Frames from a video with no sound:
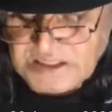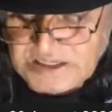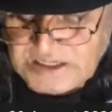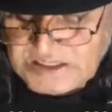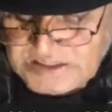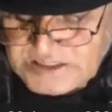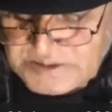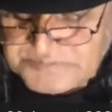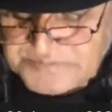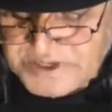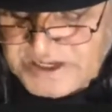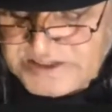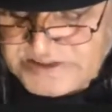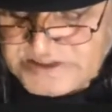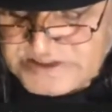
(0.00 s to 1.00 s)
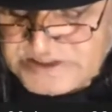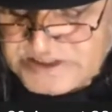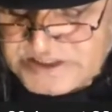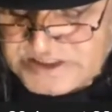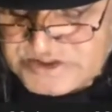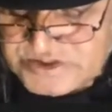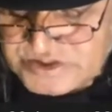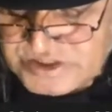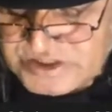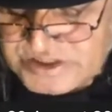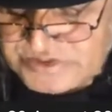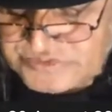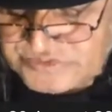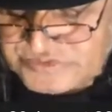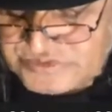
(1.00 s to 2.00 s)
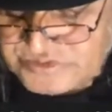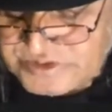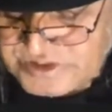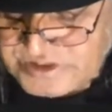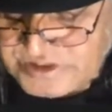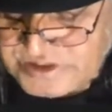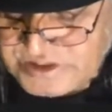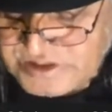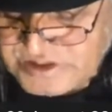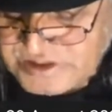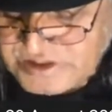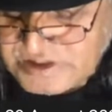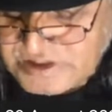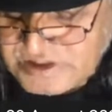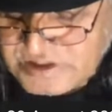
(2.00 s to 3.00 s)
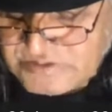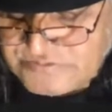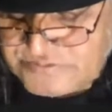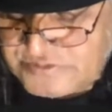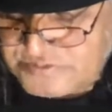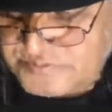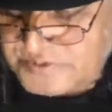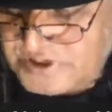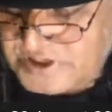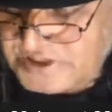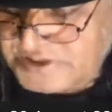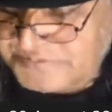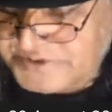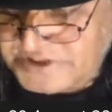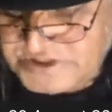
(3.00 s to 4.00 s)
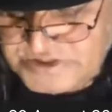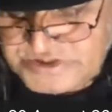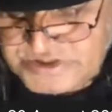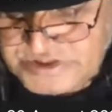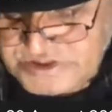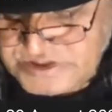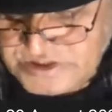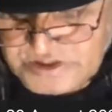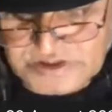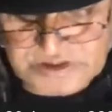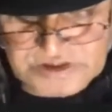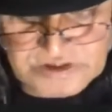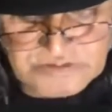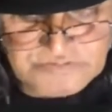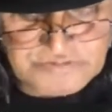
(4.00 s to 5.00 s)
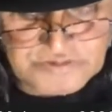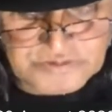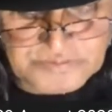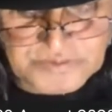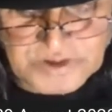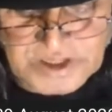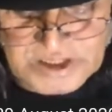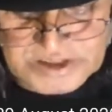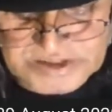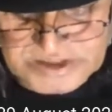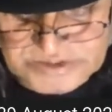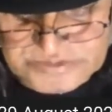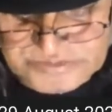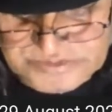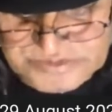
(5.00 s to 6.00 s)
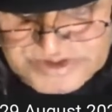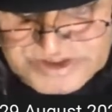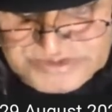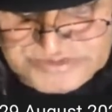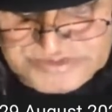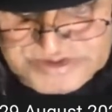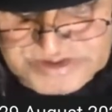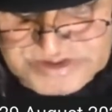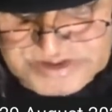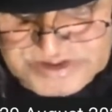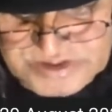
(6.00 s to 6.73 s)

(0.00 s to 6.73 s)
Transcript: And their main dedication is to the footballer, the British footballer that was arrested